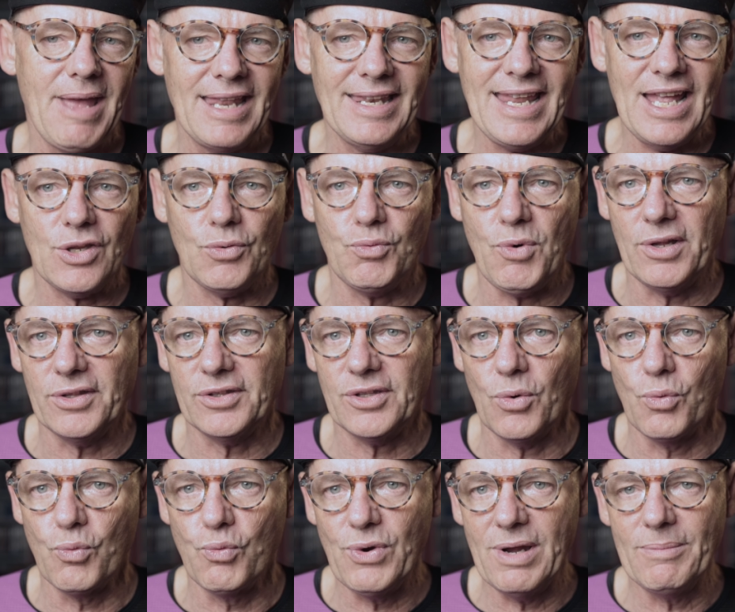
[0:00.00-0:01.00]
And that's what
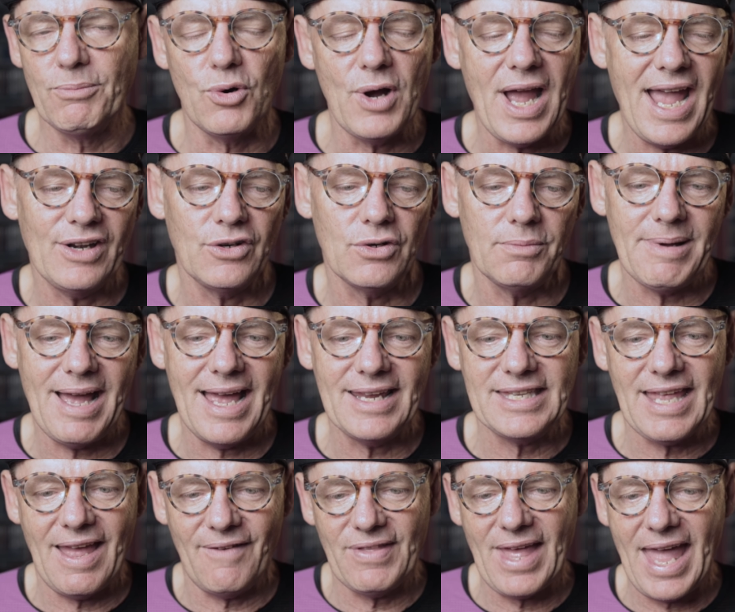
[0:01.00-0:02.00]
the Ribble
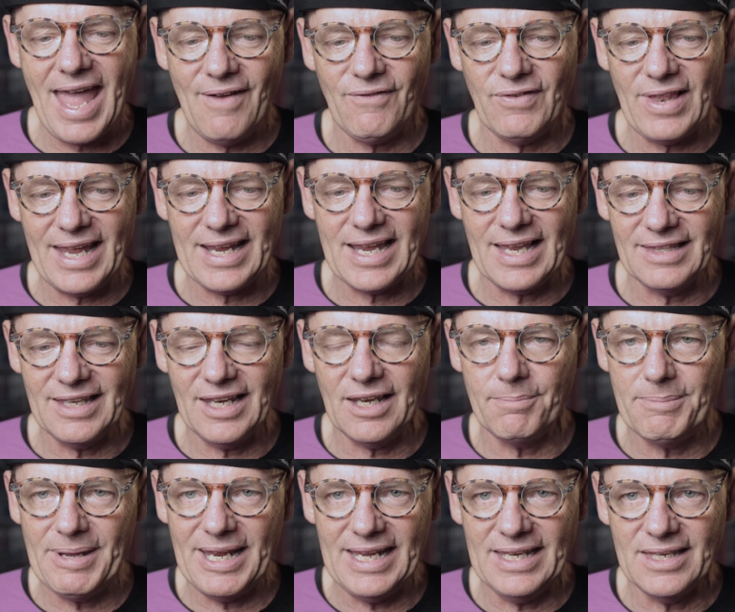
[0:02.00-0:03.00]
handlebars have. They have like a little
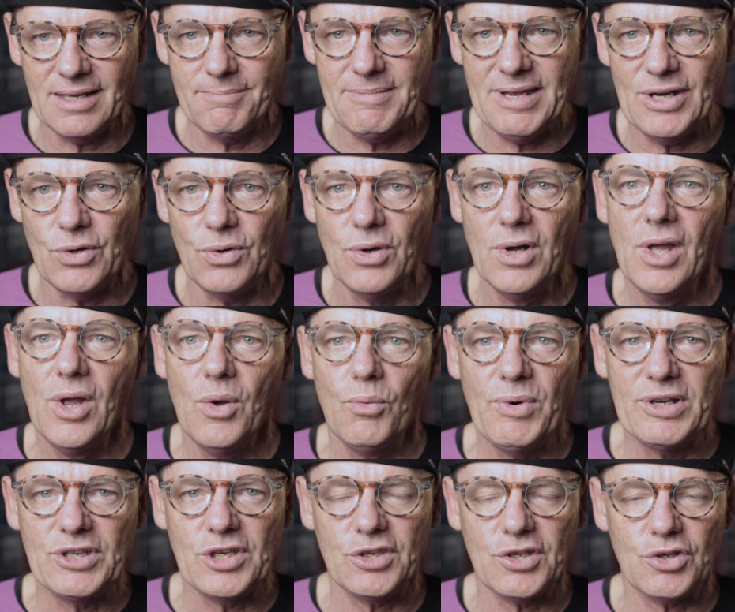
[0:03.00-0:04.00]
bit in the middle,
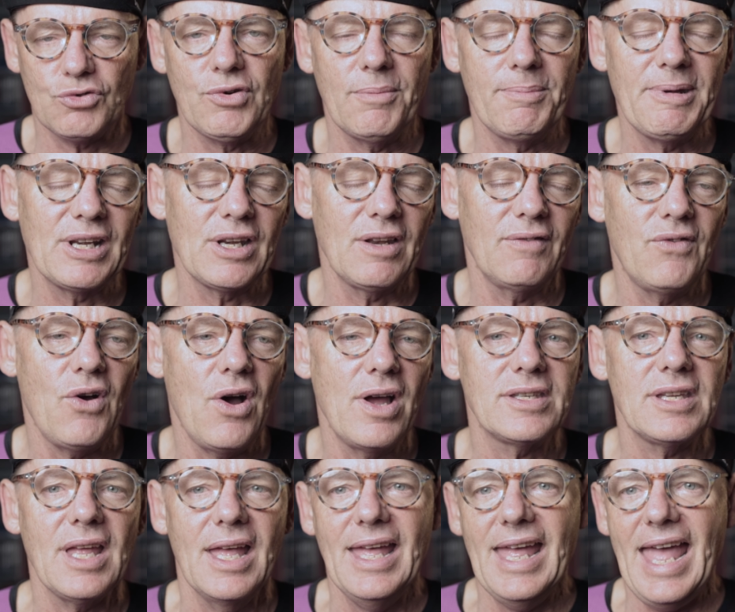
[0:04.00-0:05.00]
which is a tripping
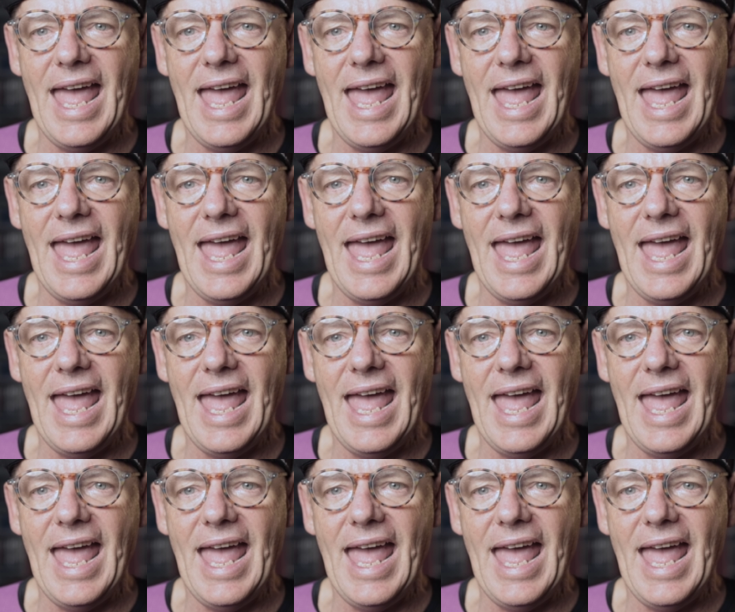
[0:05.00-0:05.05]
device.